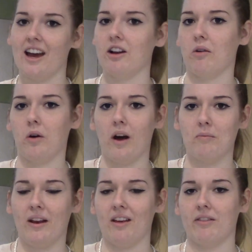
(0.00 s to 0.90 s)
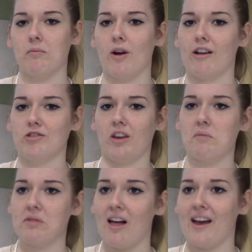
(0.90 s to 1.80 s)
I don't know how many of them are actually
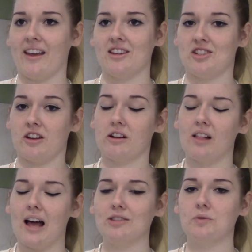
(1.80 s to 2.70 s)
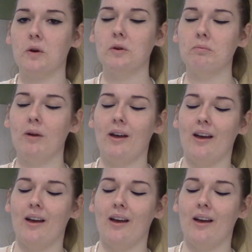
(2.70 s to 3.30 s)
applying it to their classroom,